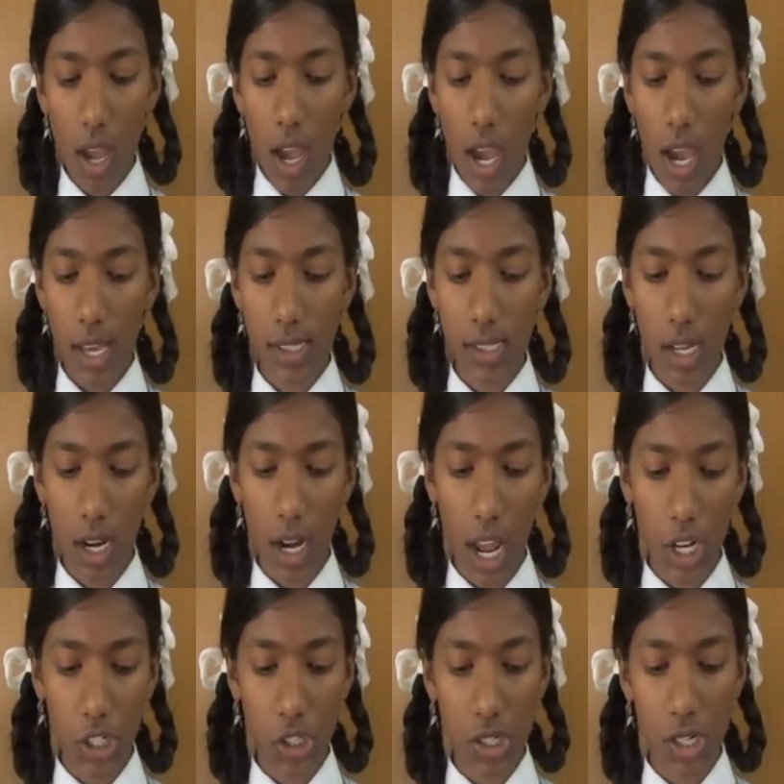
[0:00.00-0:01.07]
as our
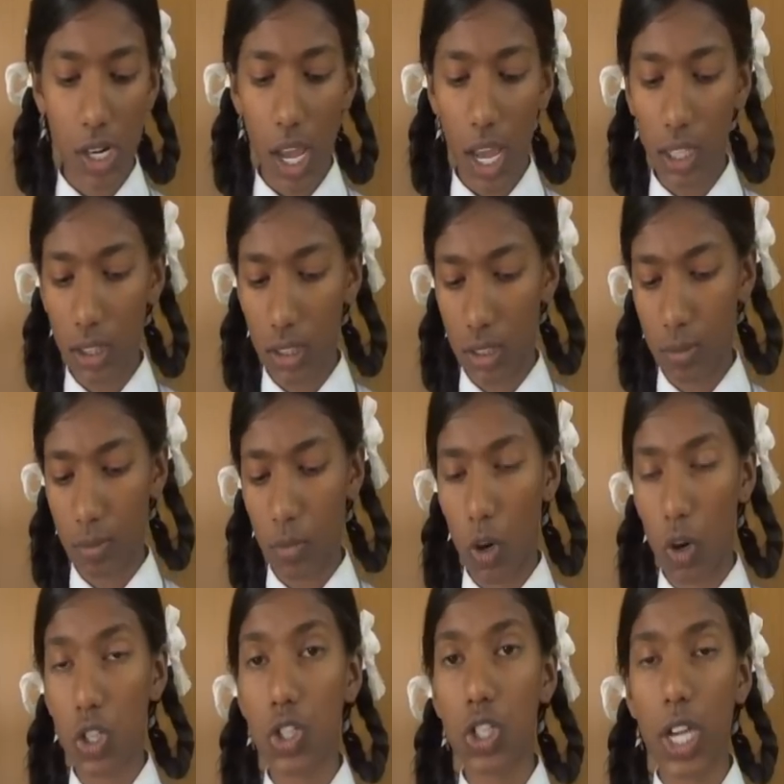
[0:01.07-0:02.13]
national anthem
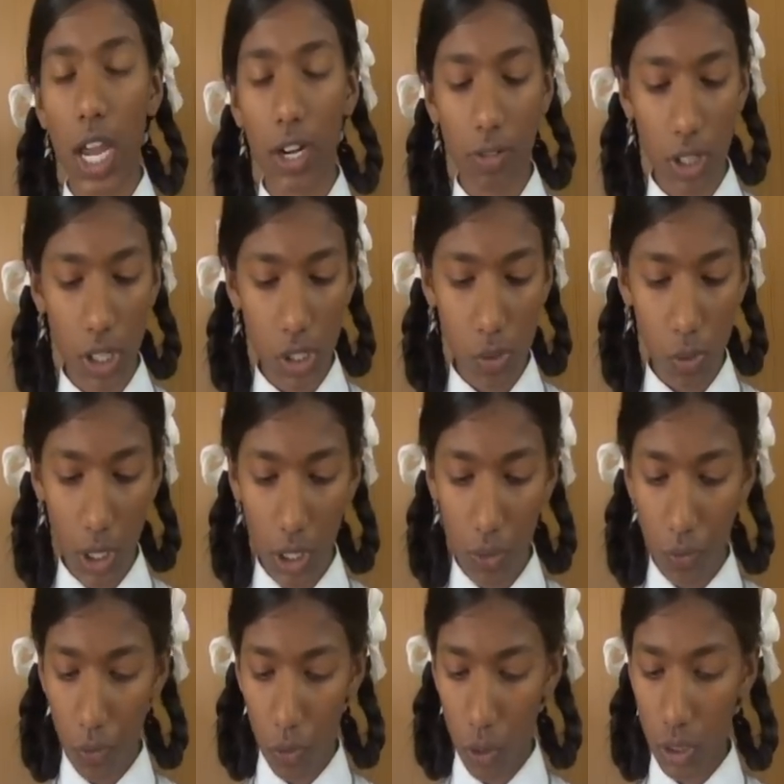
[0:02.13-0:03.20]
on January
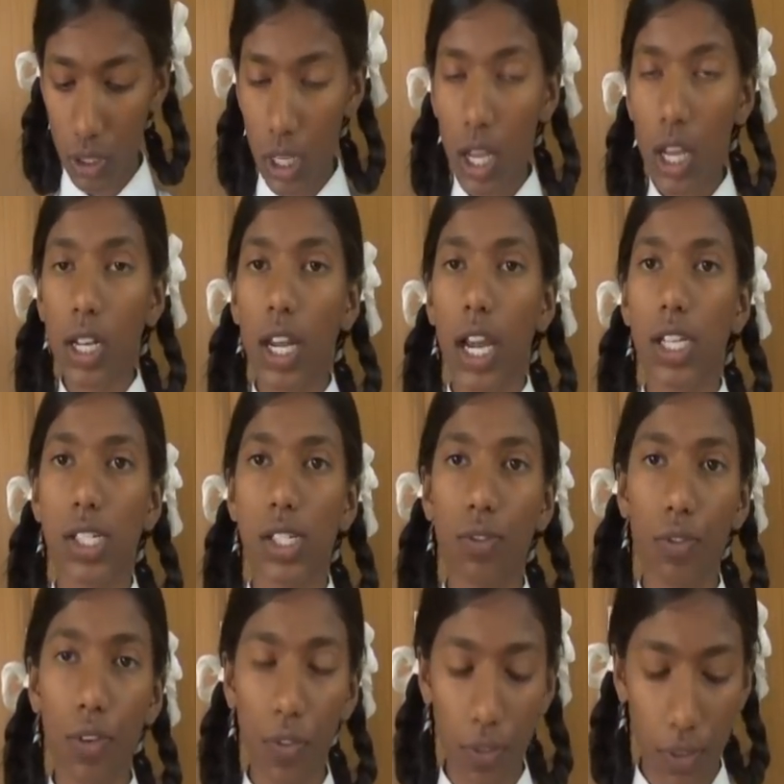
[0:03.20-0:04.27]
24,
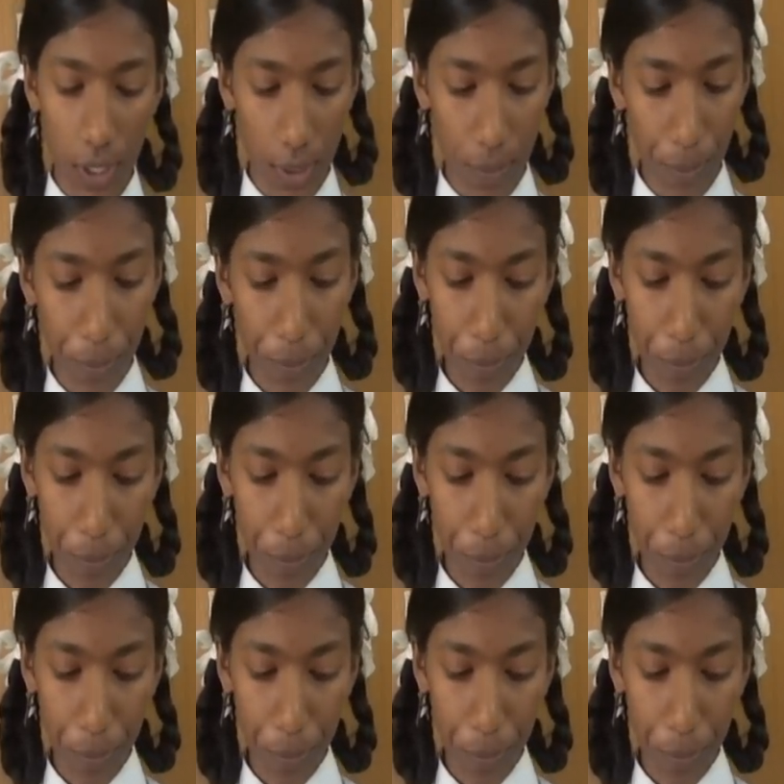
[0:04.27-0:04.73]
1950.